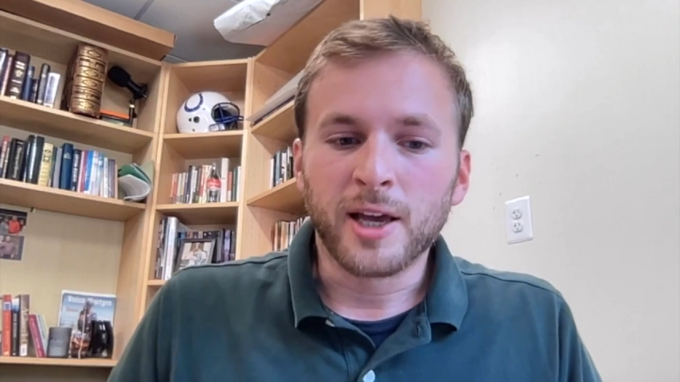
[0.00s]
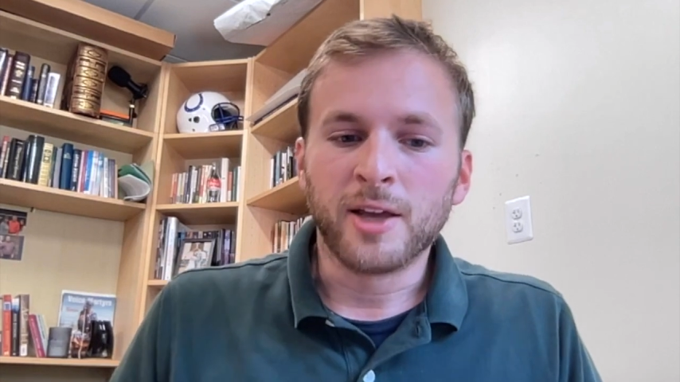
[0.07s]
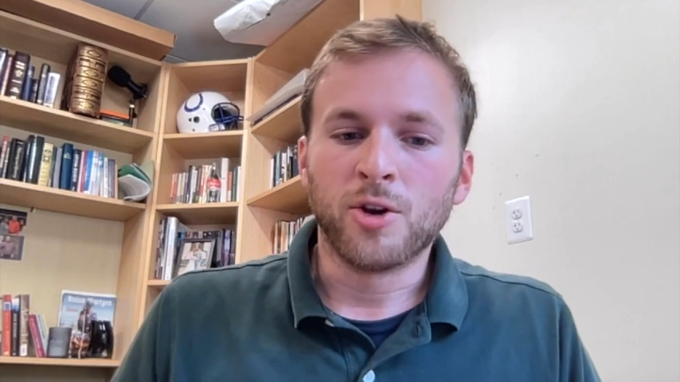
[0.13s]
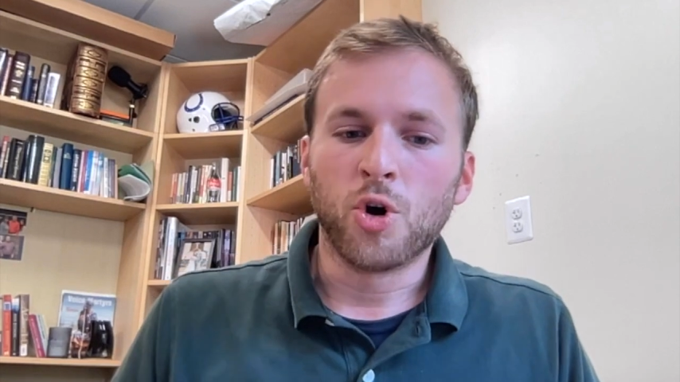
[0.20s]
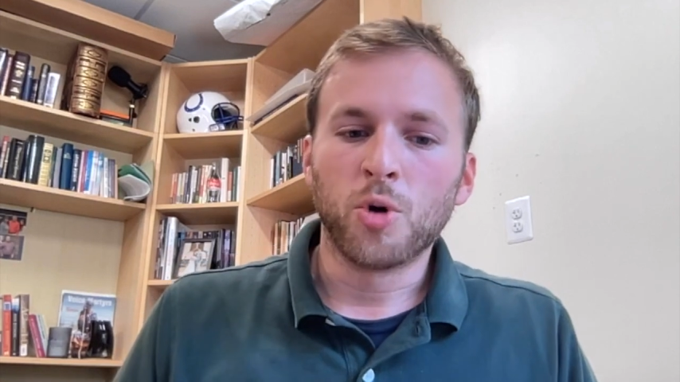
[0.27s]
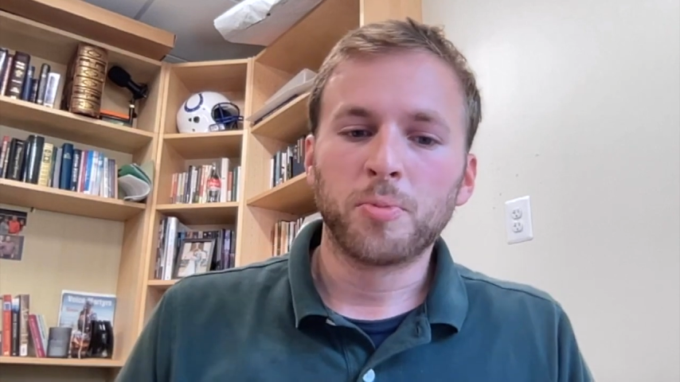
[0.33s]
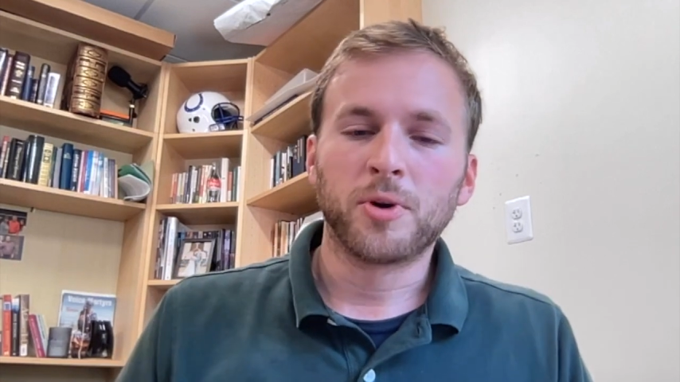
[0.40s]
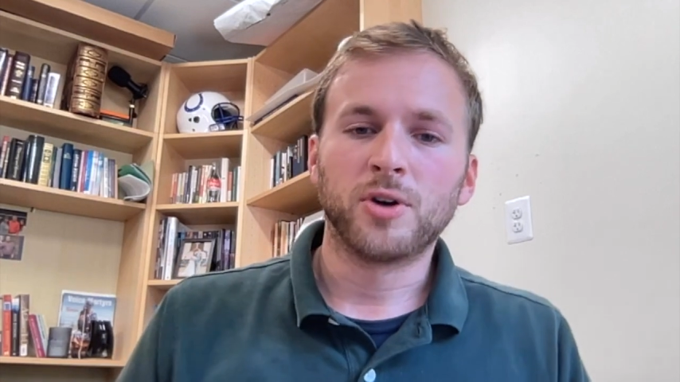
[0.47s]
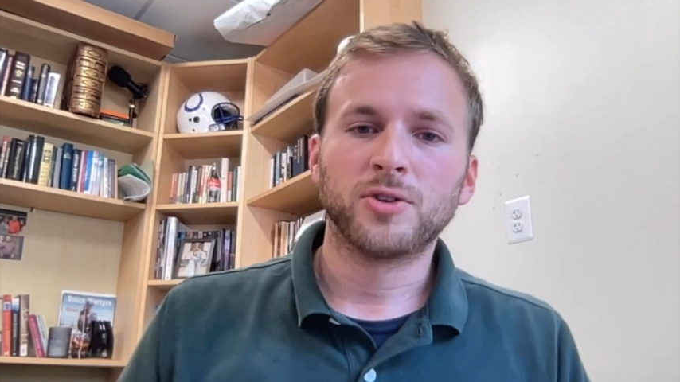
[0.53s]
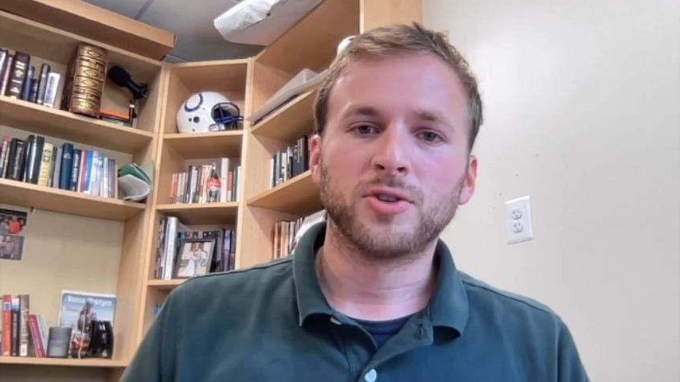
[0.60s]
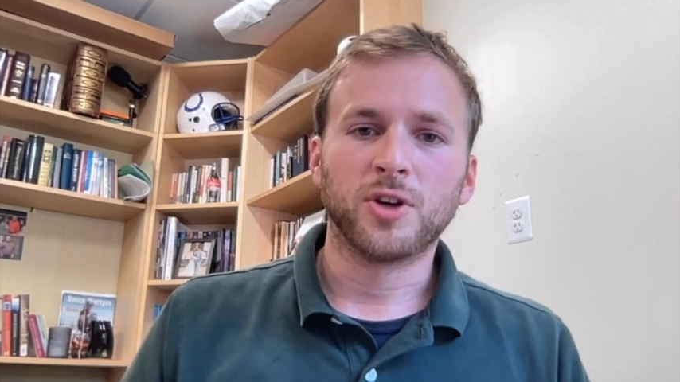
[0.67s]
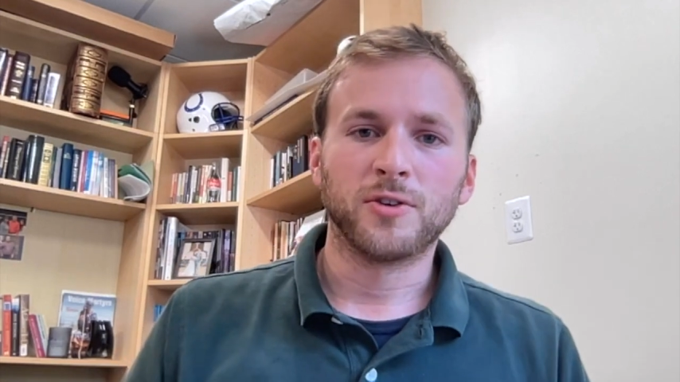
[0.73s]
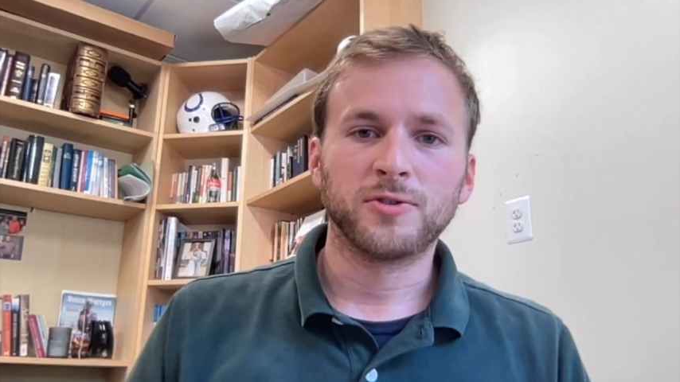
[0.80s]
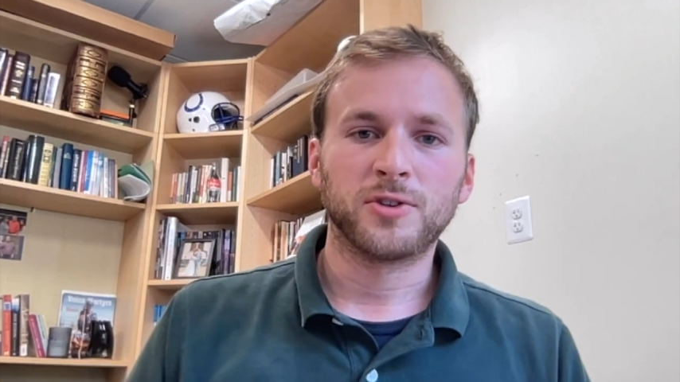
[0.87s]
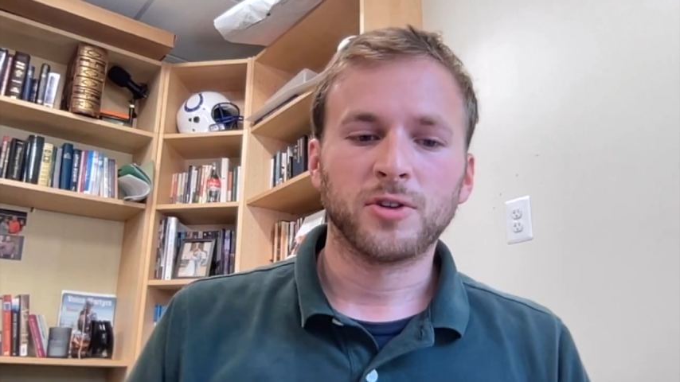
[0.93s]
and open
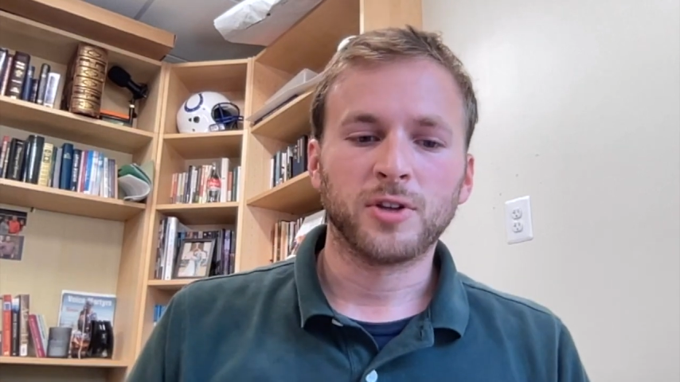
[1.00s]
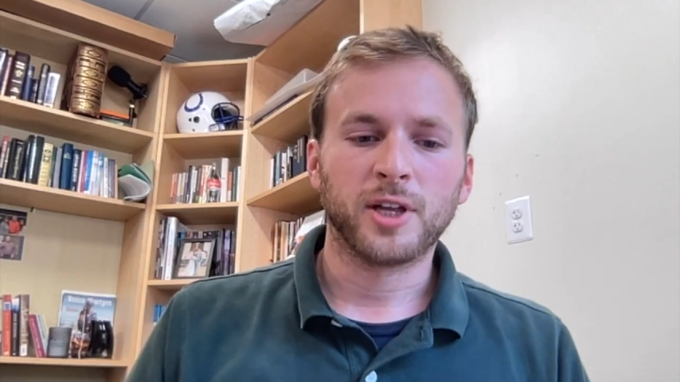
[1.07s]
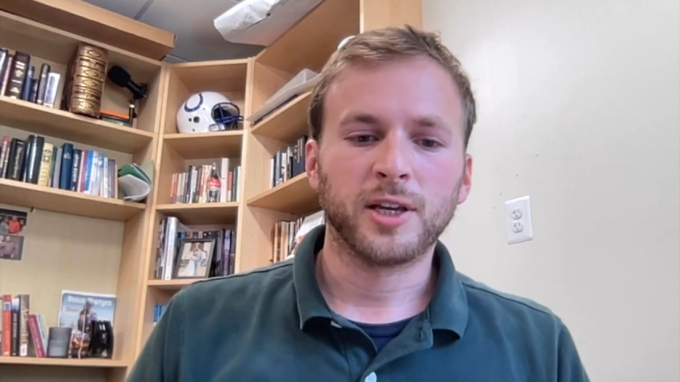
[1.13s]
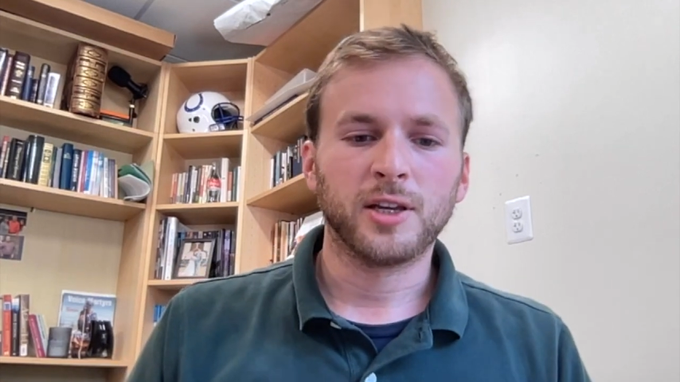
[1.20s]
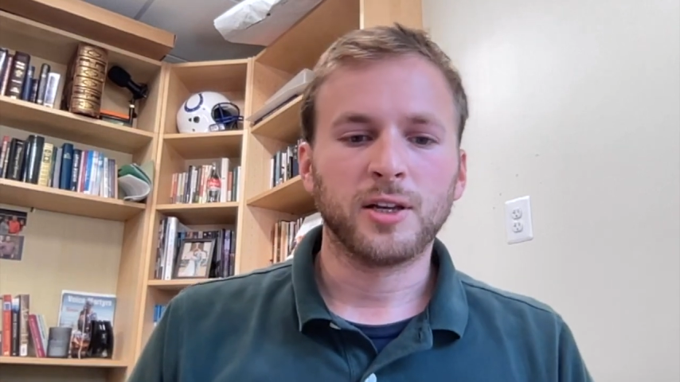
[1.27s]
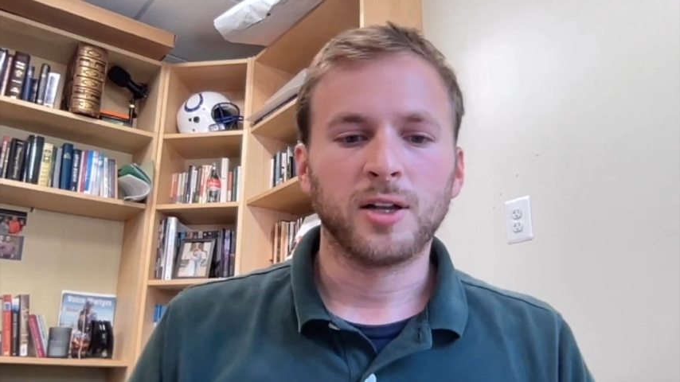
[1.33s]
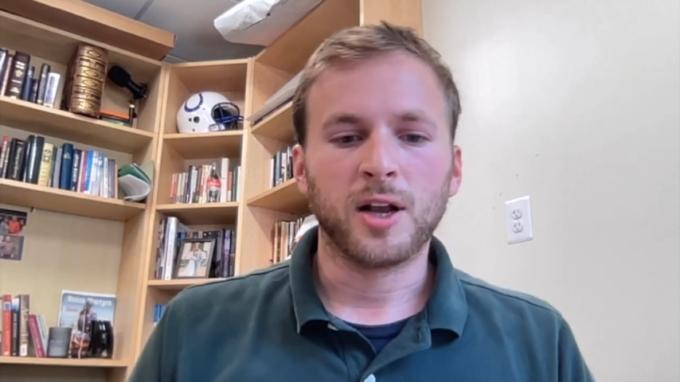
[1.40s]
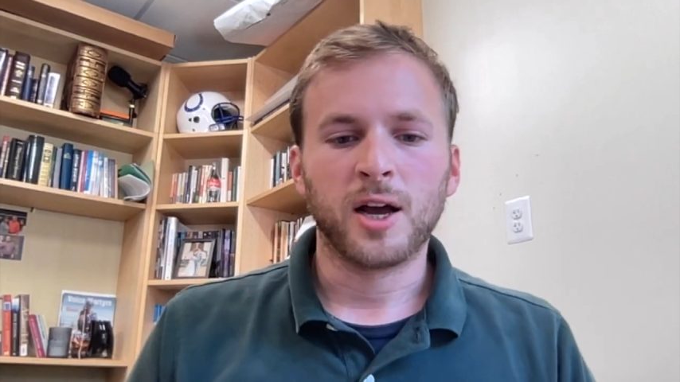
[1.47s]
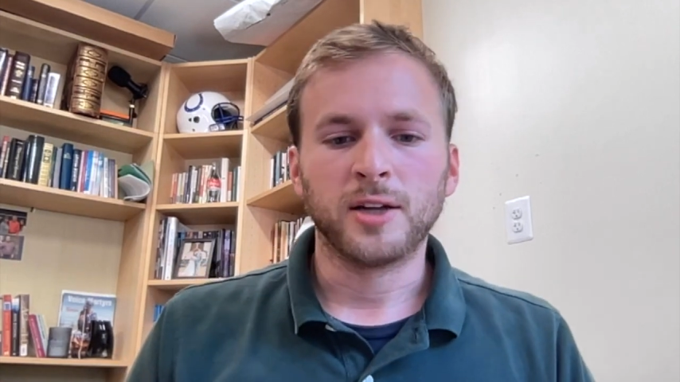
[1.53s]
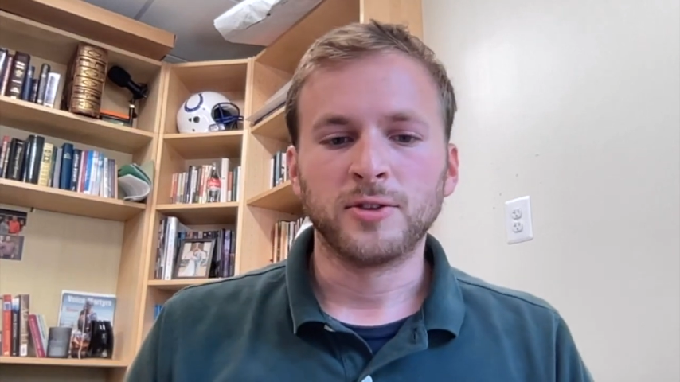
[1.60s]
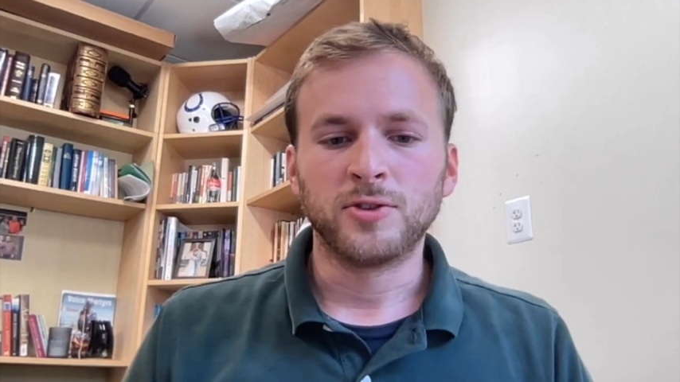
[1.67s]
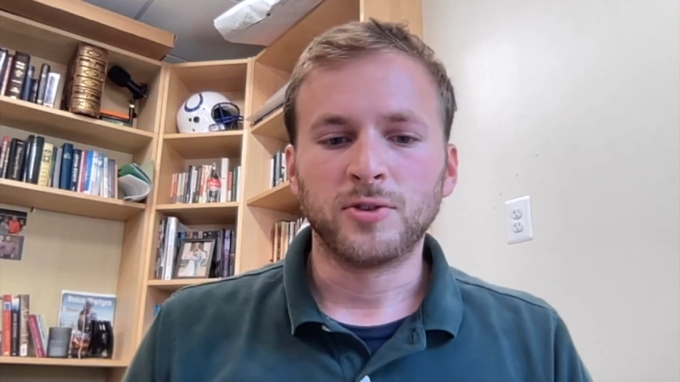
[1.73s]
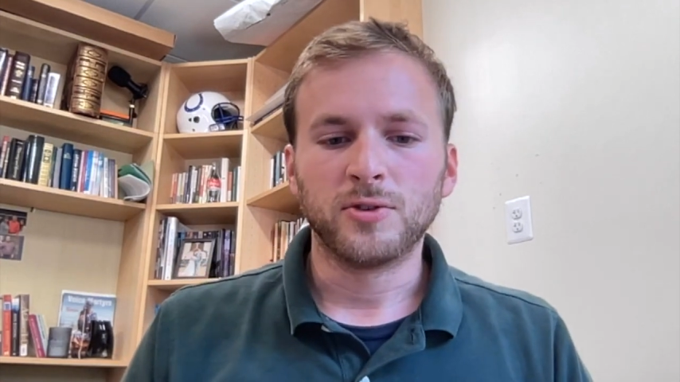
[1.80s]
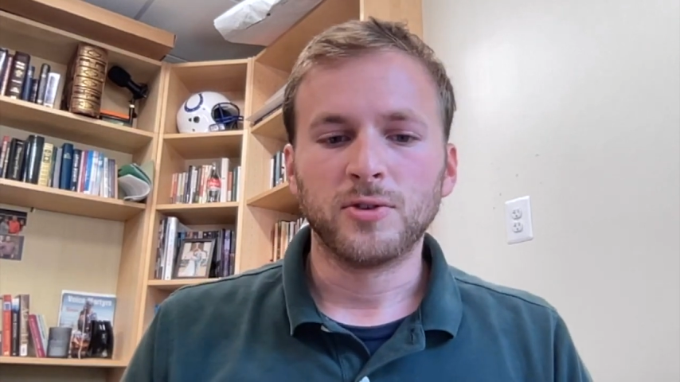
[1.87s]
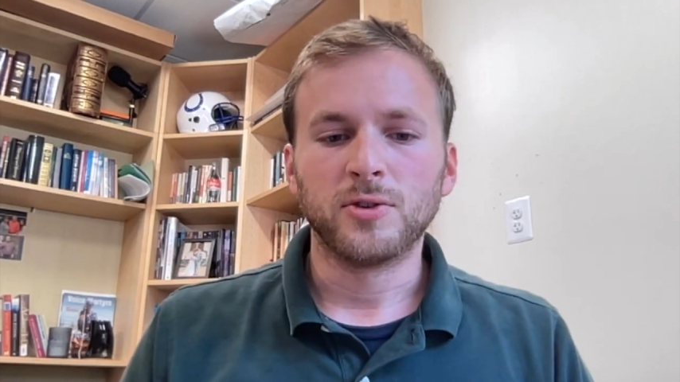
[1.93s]
ourselves to letting
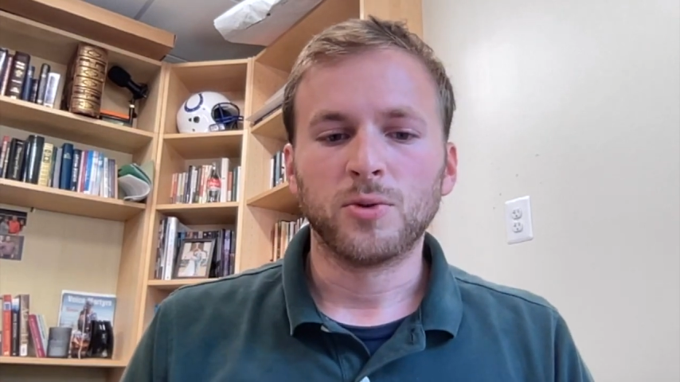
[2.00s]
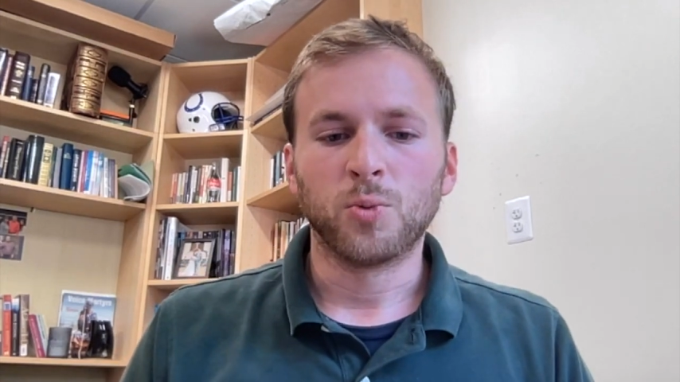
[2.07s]
God's